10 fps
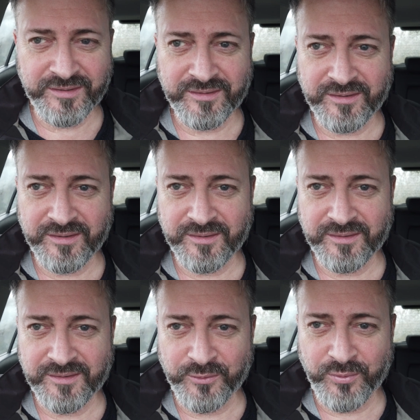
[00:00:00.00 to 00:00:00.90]
and
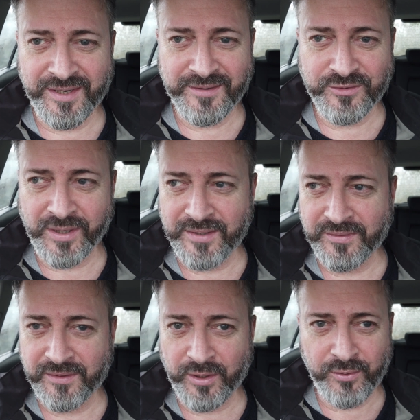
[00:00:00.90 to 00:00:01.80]
the rain
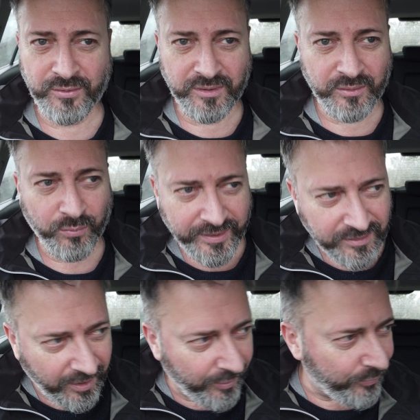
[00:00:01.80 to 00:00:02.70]
driving down and the
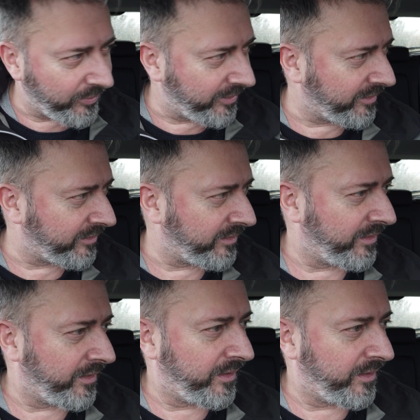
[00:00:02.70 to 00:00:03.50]
wind howling, and